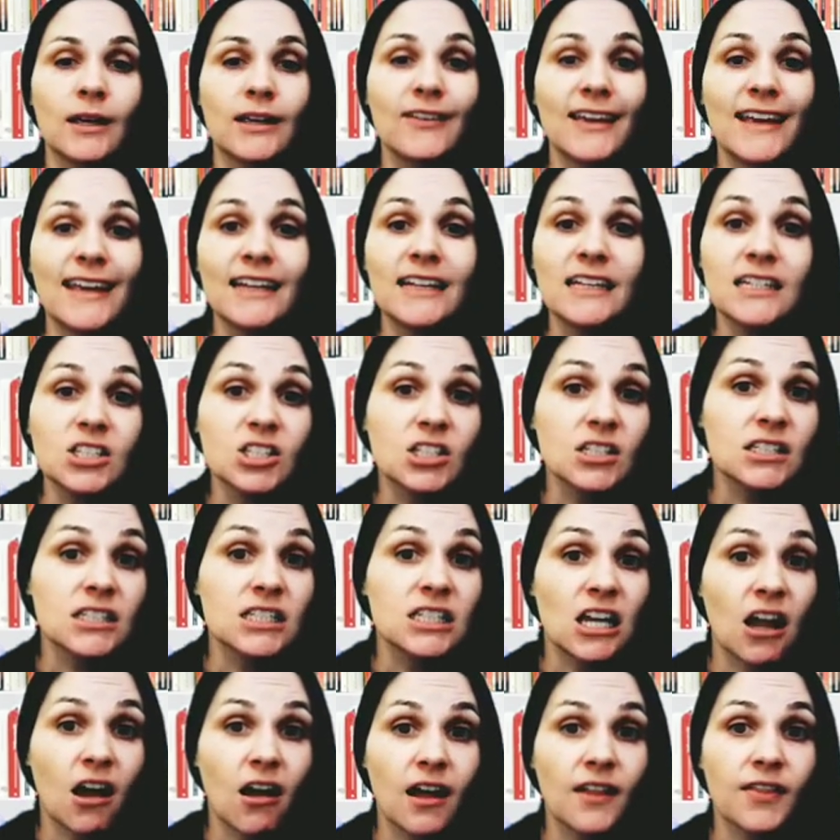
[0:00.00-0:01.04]
if English is
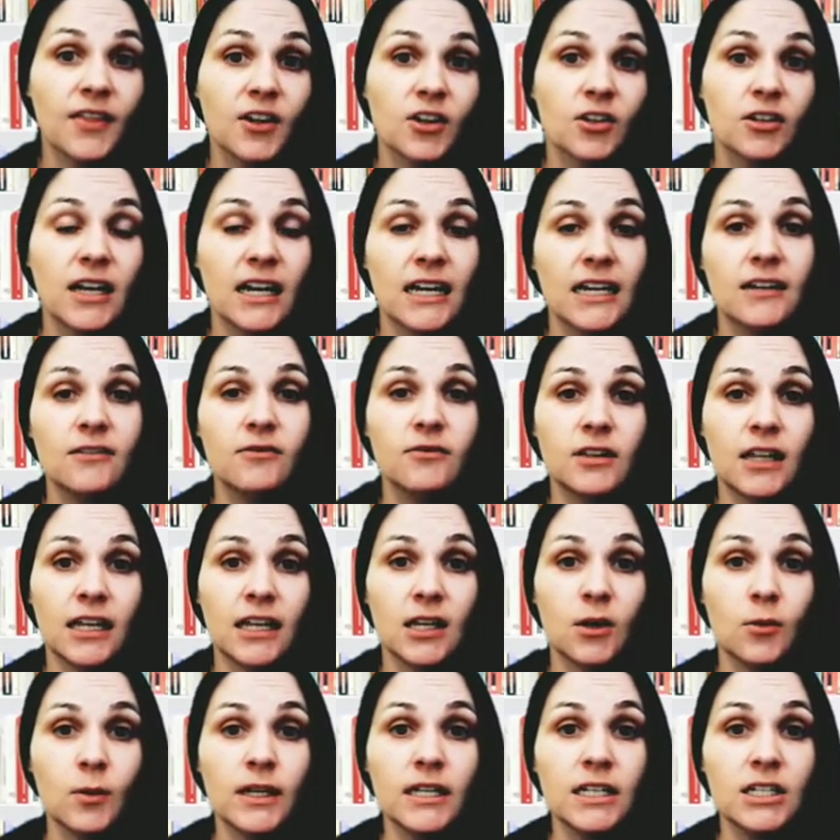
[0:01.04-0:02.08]
not their native
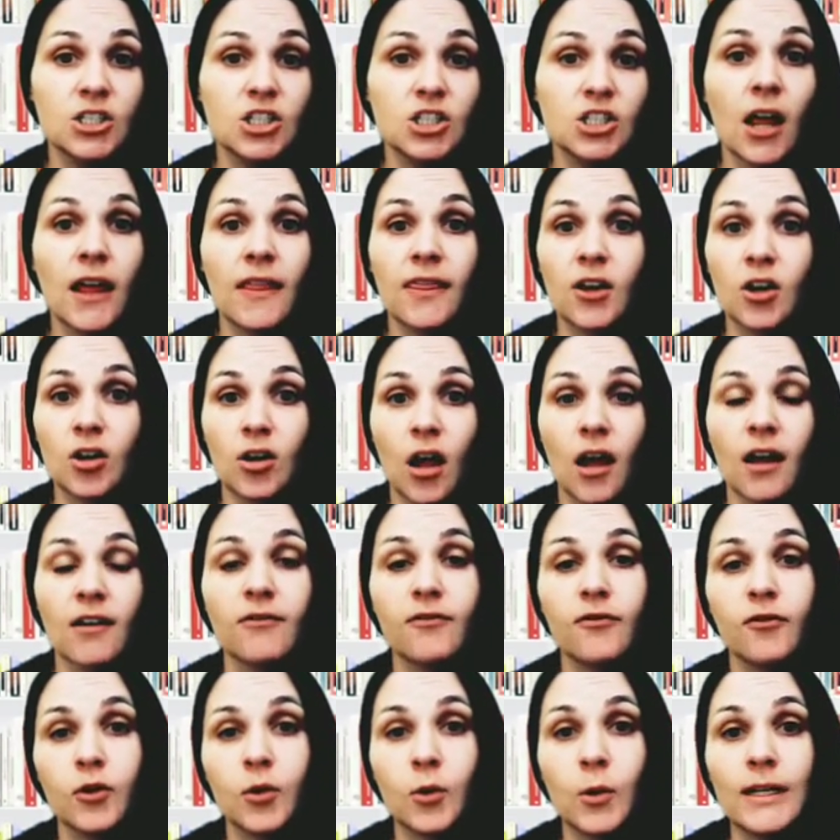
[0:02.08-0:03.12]
language and they're not
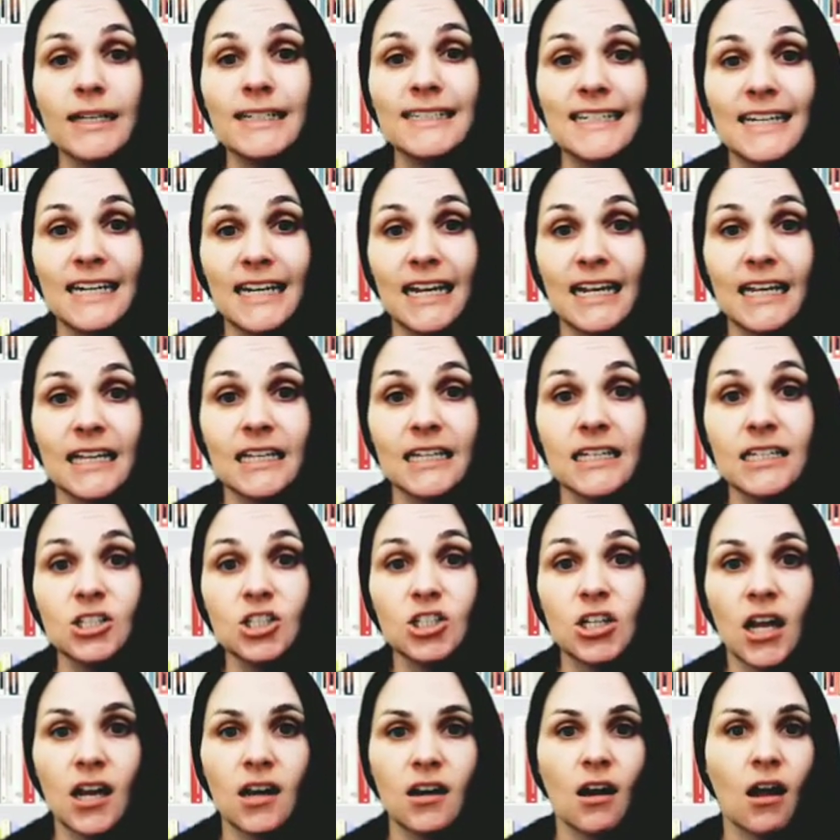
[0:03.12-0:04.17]
fluent in
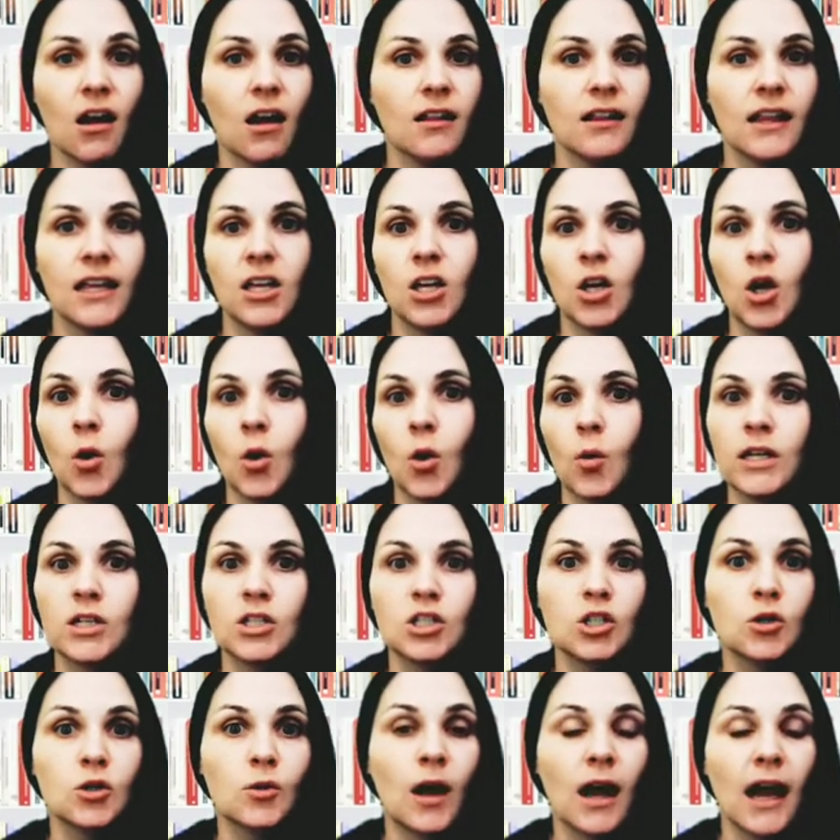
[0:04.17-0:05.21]
English and not like going
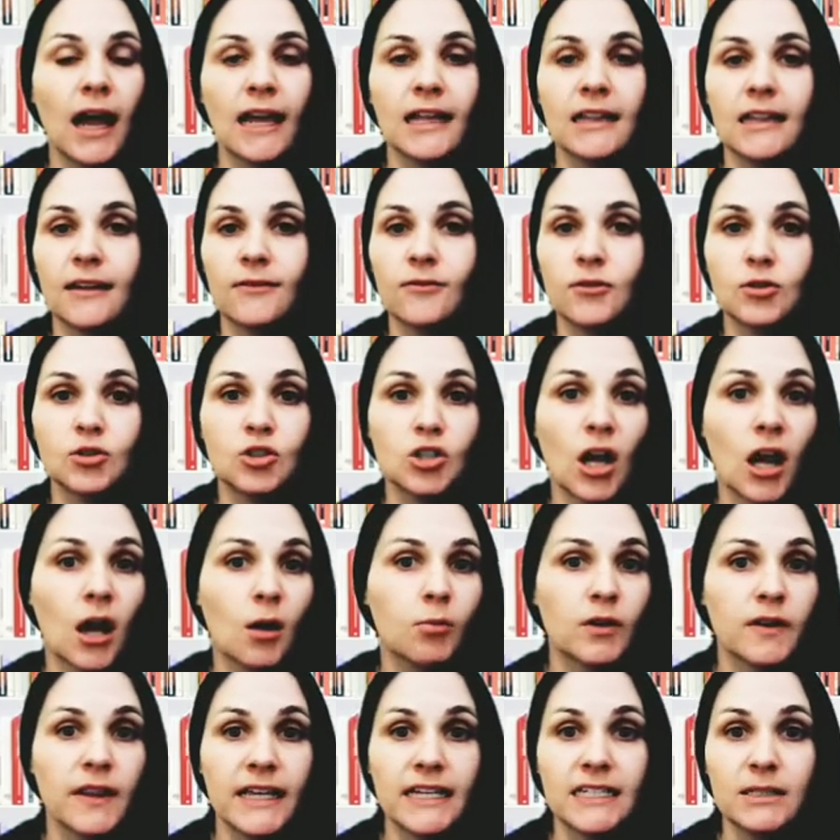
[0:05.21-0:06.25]
to a high-level job
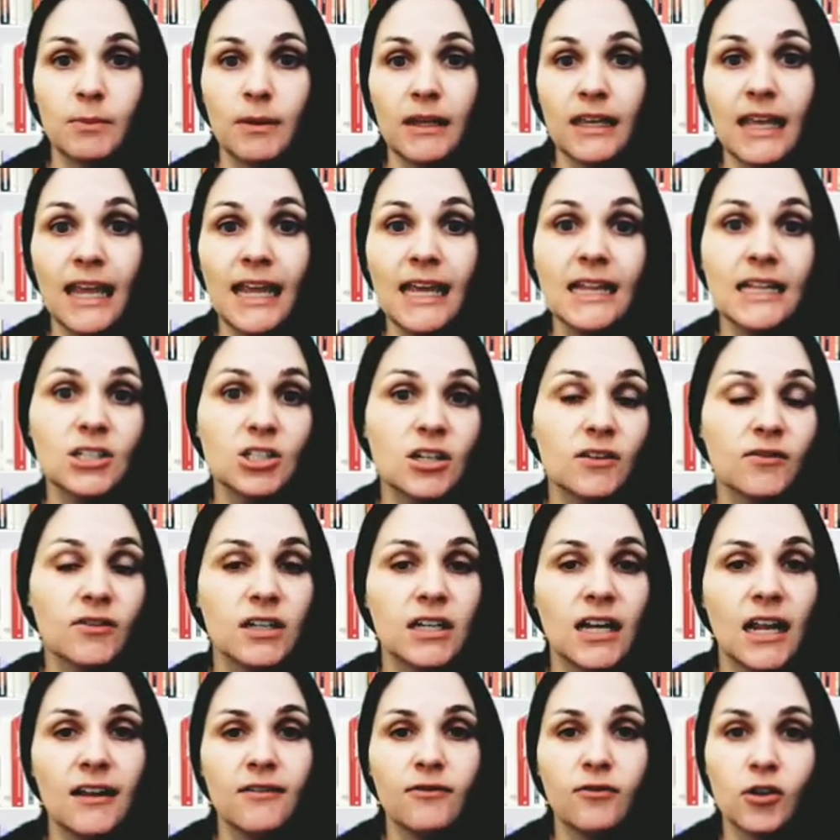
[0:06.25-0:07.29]
where they speak English
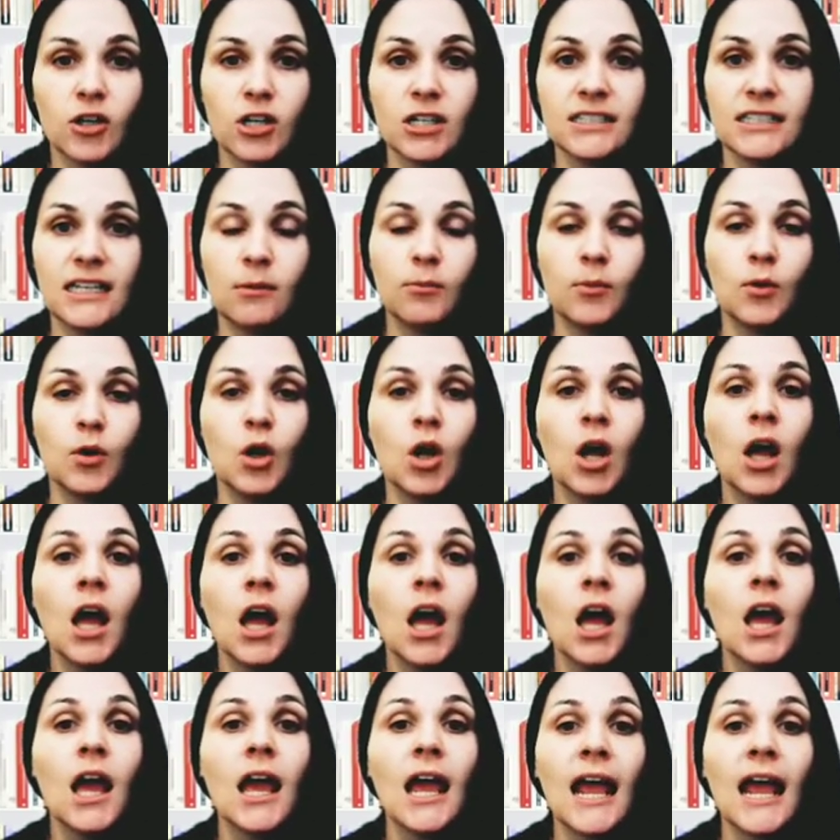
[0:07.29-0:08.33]
every day, for example,
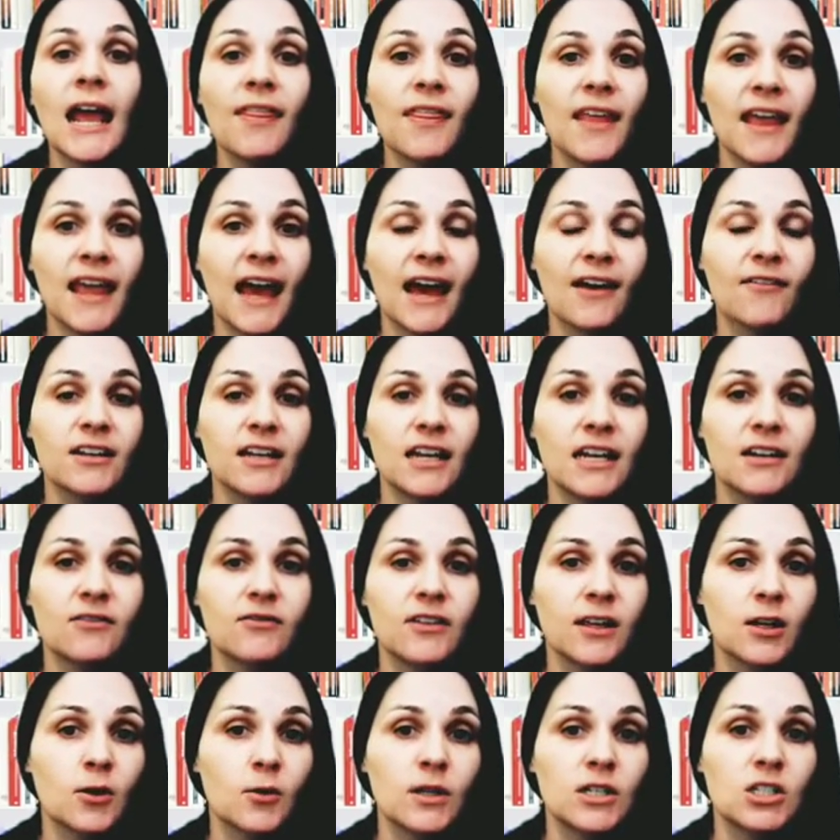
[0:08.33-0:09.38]
and they have a native
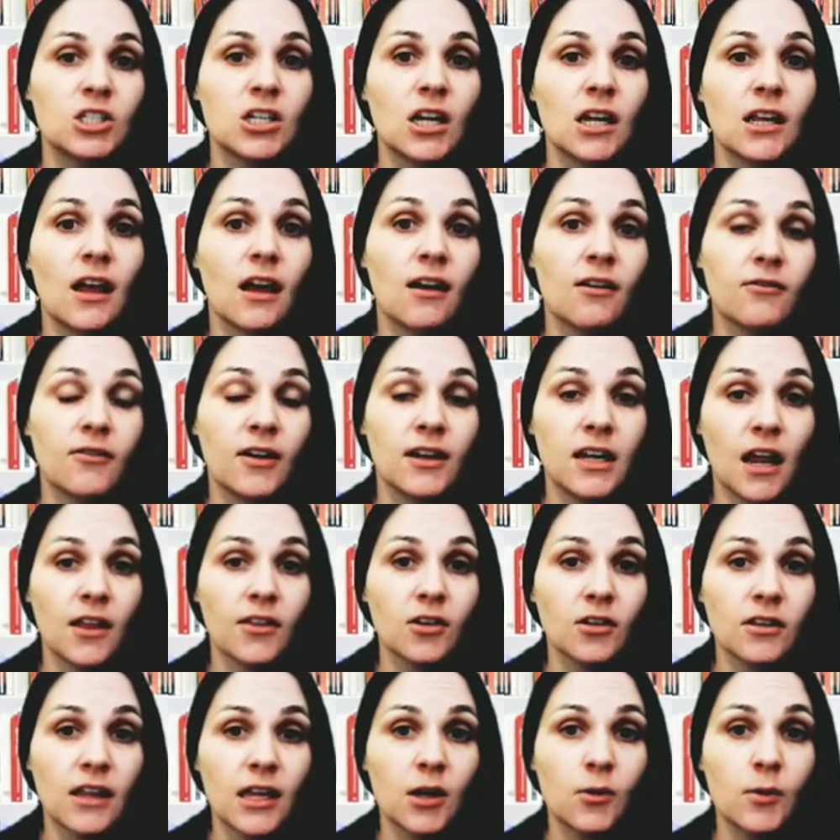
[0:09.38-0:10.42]
language of
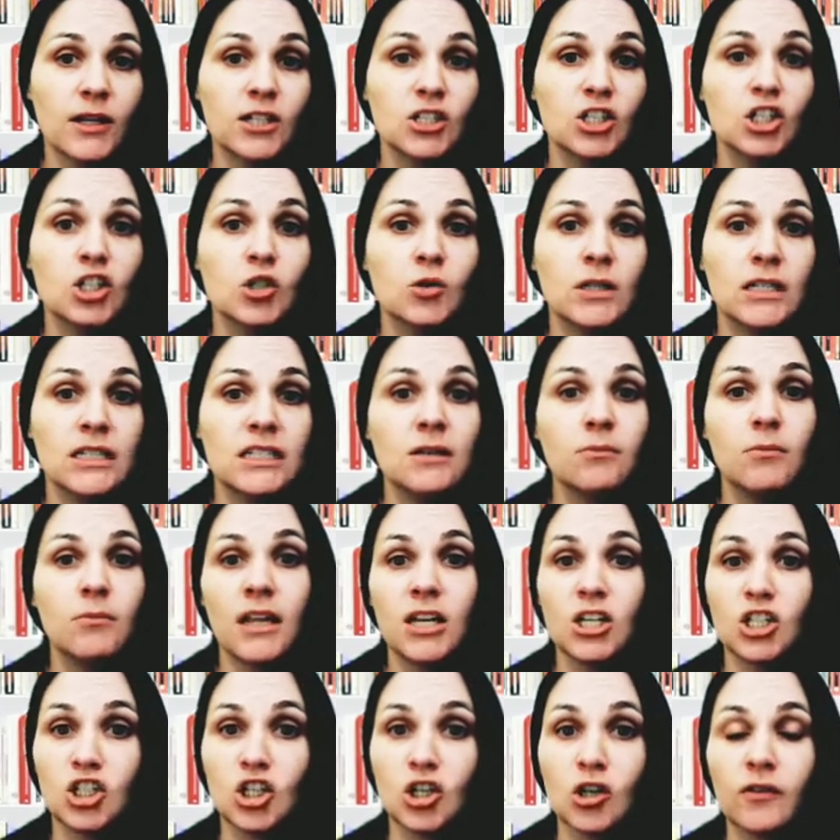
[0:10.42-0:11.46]
another language, you need to
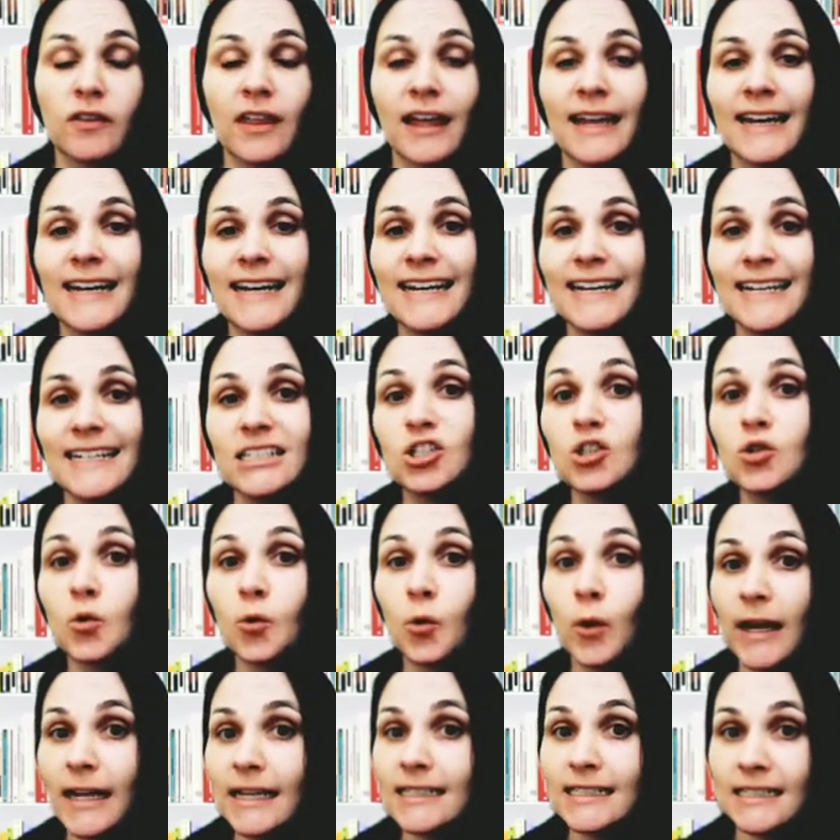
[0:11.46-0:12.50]
make sure that it is
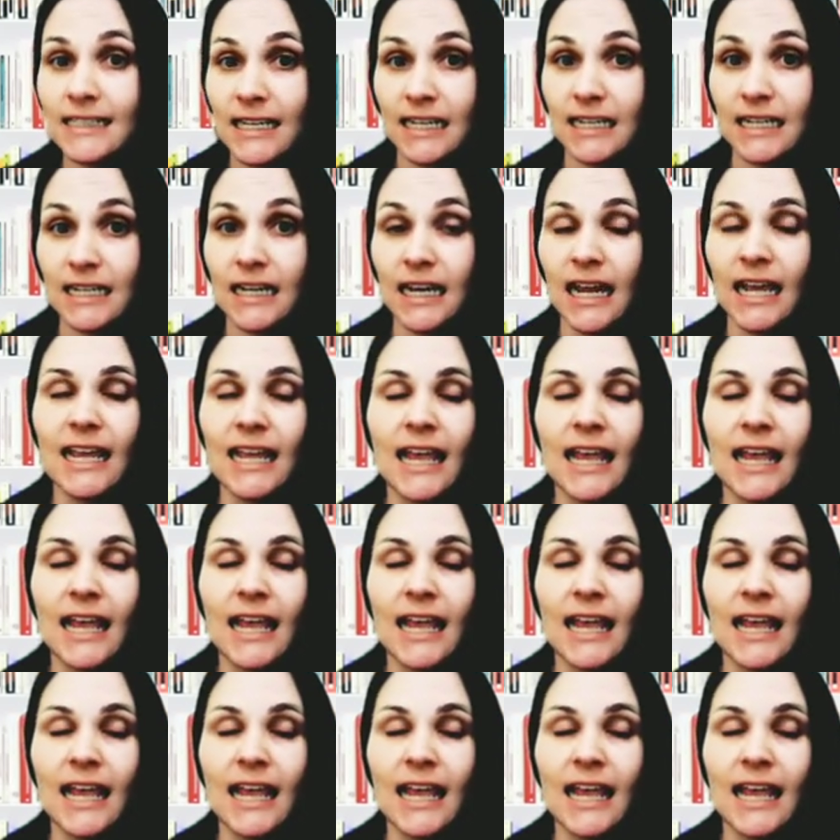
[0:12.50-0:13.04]
translated.